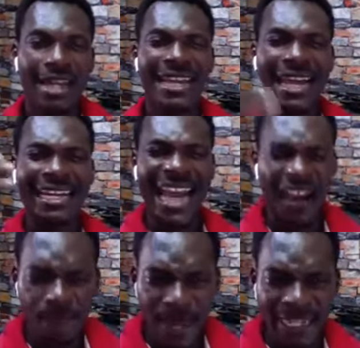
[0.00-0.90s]
The
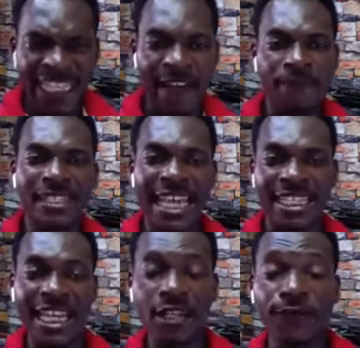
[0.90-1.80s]
government have
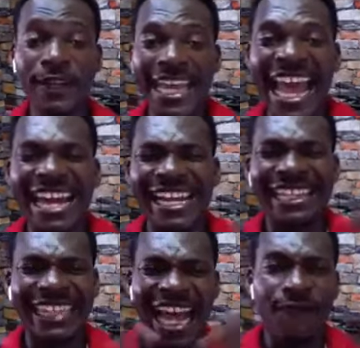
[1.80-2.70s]
successfully
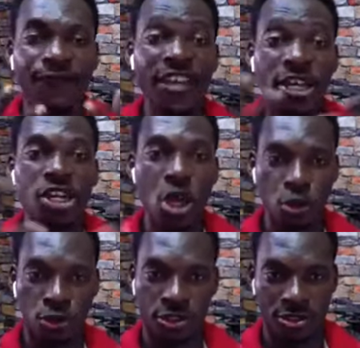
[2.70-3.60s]
edited
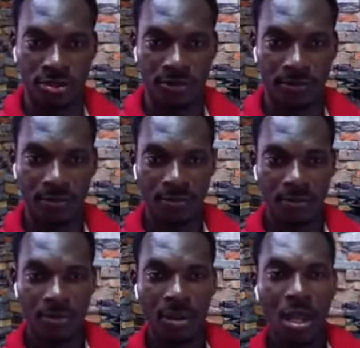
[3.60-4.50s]
videos
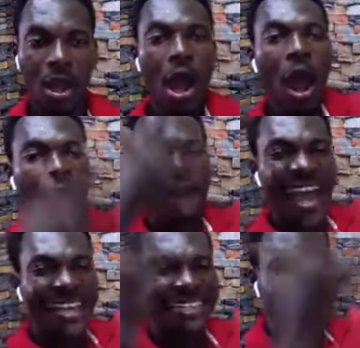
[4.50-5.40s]
of
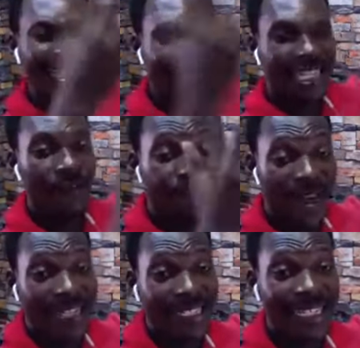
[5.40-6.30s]
existing
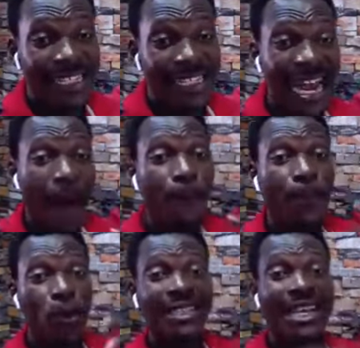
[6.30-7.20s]
factories that are
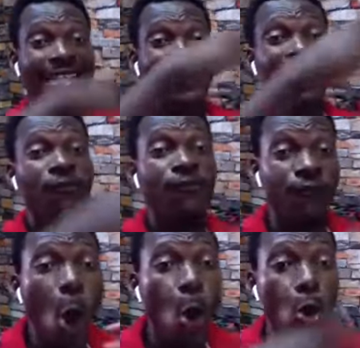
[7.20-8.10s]
processing
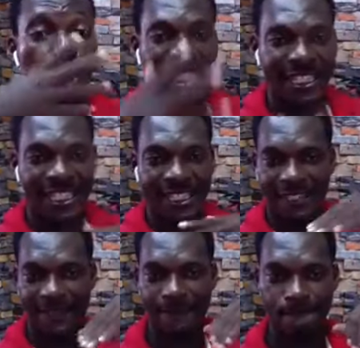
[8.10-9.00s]

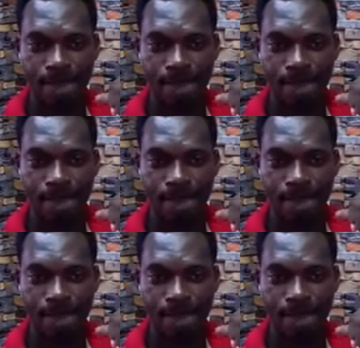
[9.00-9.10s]
foods.